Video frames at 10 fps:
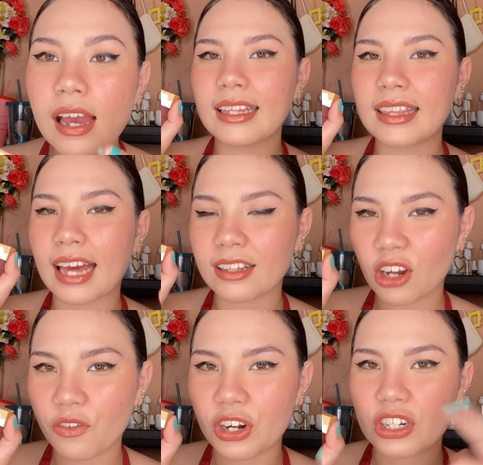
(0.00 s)
That
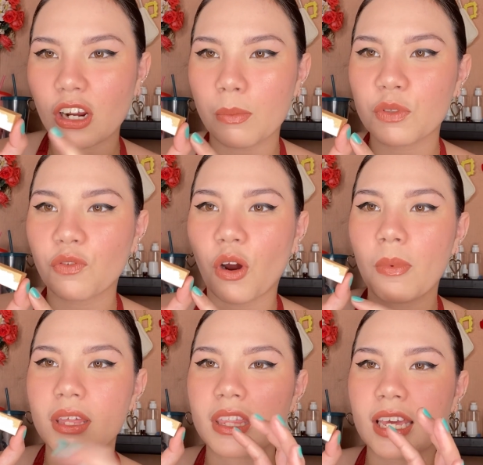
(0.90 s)
coverage comes from
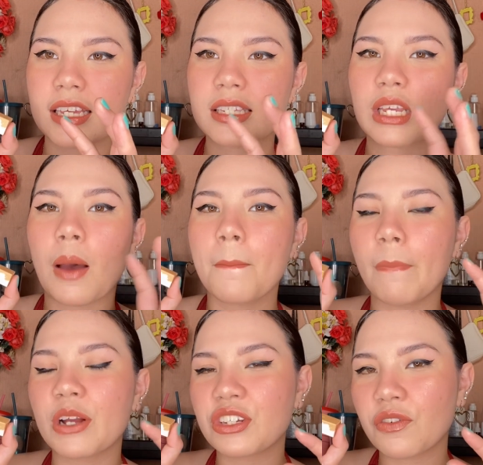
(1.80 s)
this
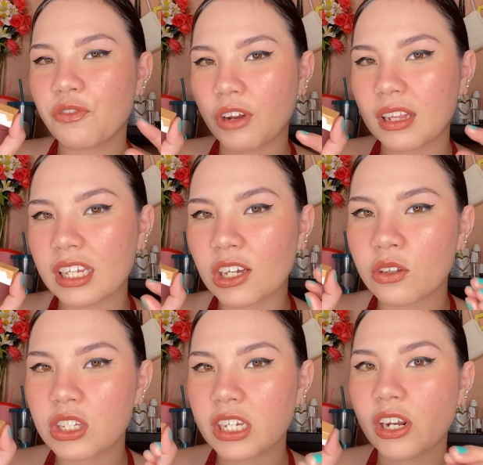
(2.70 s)
budget-friendly
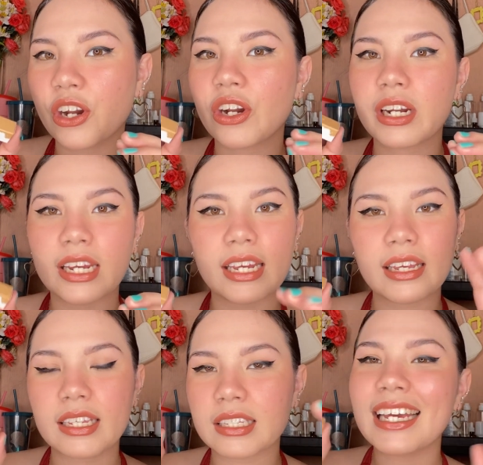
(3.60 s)
concealer.
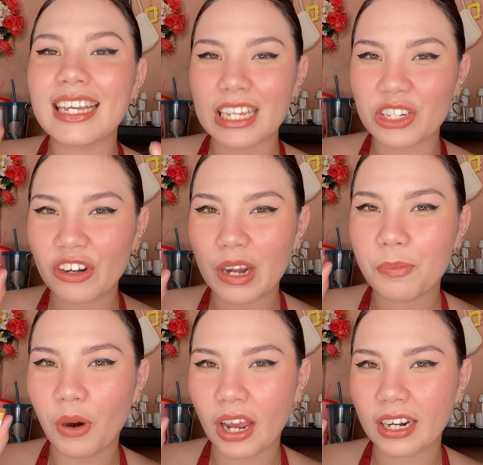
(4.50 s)
It's such a great
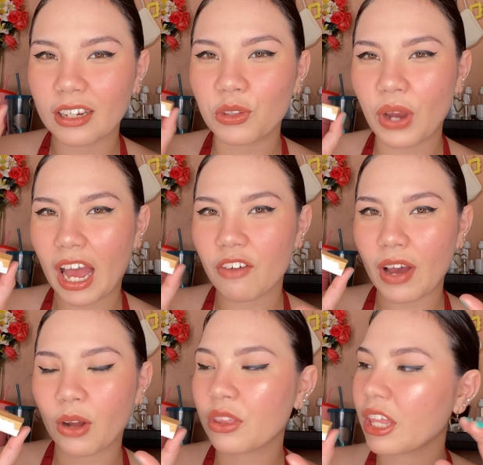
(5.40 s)
product to have
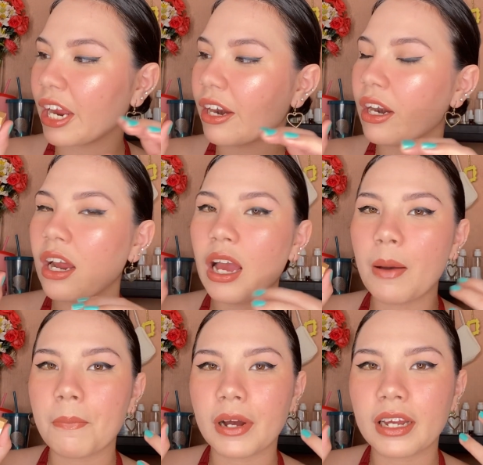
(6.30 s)
out there,
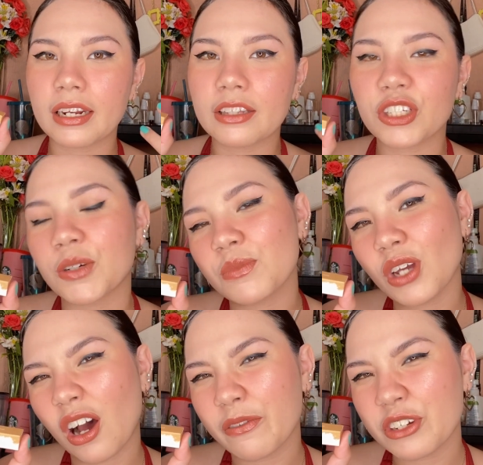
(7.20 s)
but in terms
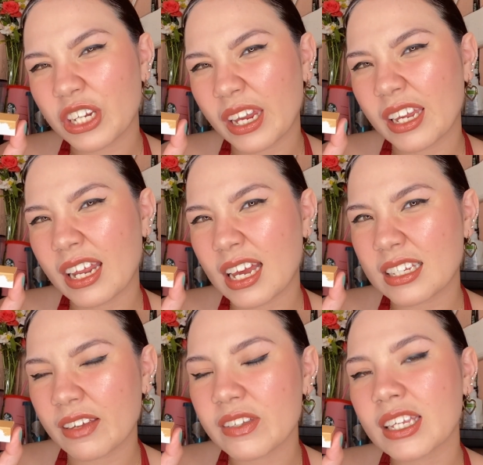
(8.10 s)
of shade, as
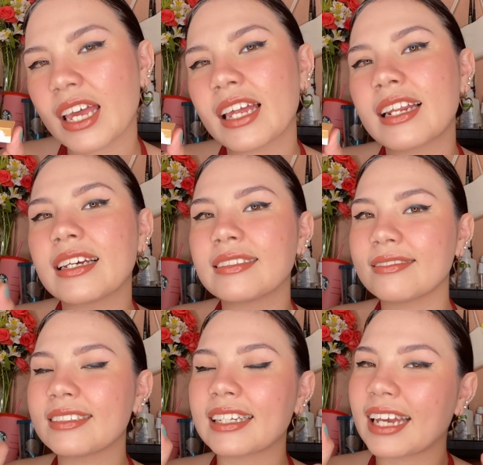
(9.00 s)
I said,
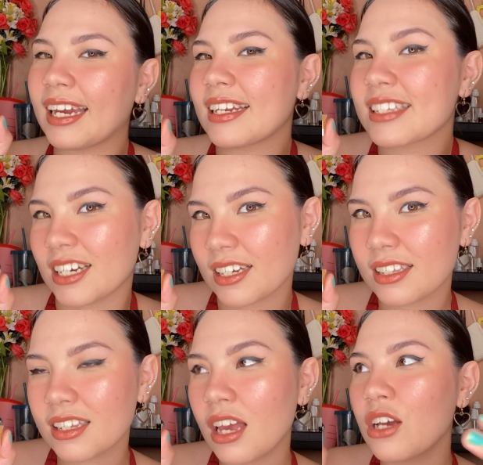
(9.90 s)
it kind of sucks.